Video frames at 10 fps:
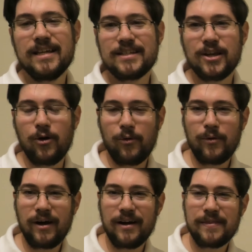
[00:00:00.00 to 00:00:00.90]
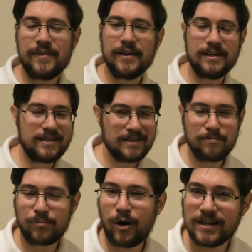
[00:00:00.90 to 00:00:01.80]
So the
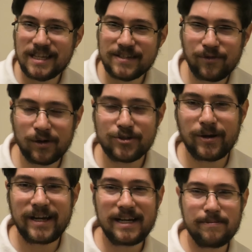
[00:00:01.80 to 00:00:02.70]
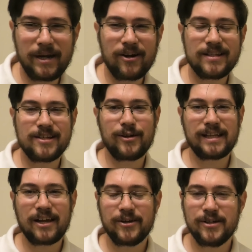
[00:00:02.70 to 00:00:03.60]
process for training a parrot to
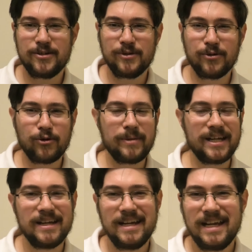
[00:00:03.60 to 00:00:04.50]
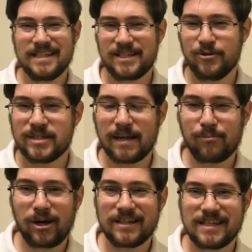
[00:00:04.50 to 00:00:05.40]
allow you to do the grooming is a two-step
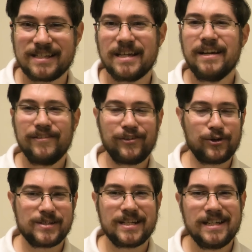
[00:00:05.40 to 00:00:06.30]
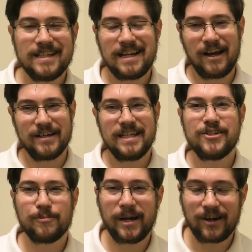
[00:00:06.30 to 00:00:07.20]
process. First,
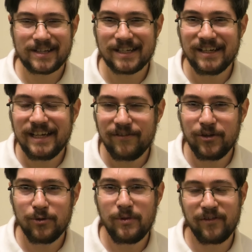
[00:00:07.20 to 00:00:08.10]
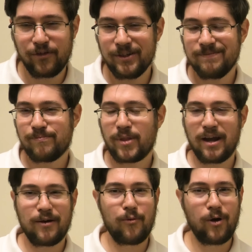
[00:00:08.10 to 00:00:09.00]
teach your parrot to give you the foot,
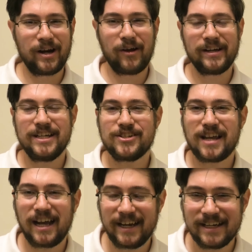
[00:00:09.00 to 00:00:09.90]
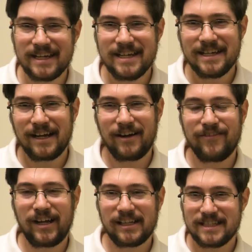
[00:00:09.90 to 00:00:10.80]
one on each side,
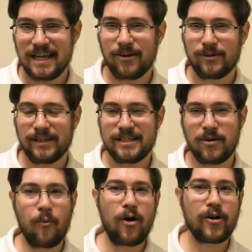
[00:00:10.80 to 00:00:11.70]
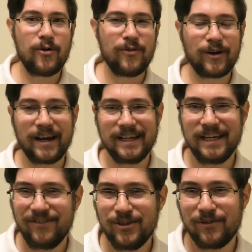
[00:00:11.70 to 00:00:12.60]
voluntarily to walk over and
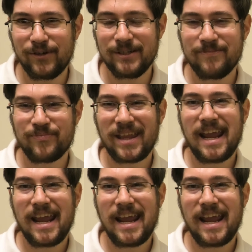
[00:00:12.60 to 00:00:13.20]
give you the foot,